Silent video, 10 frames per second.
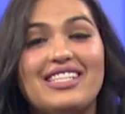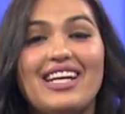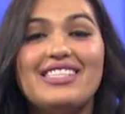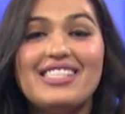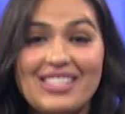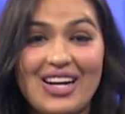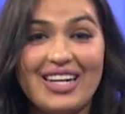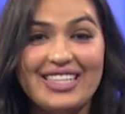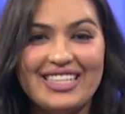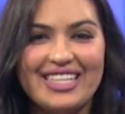chances
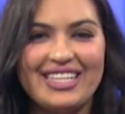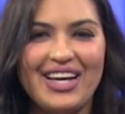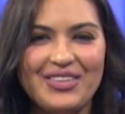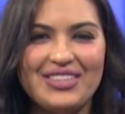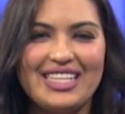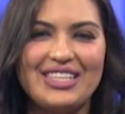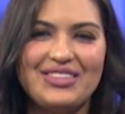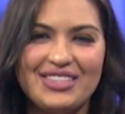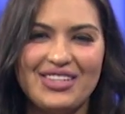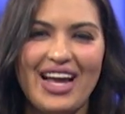are you could not only
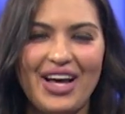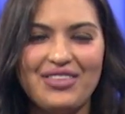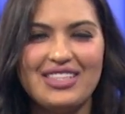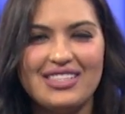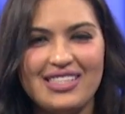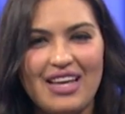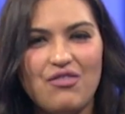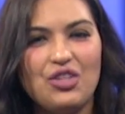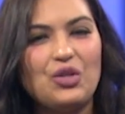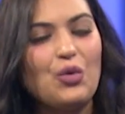use your health to
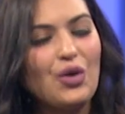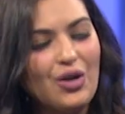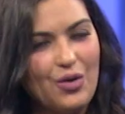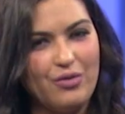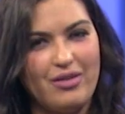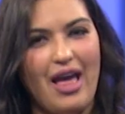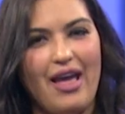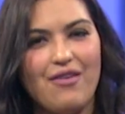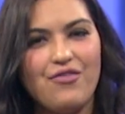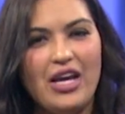save your own
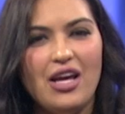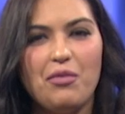life,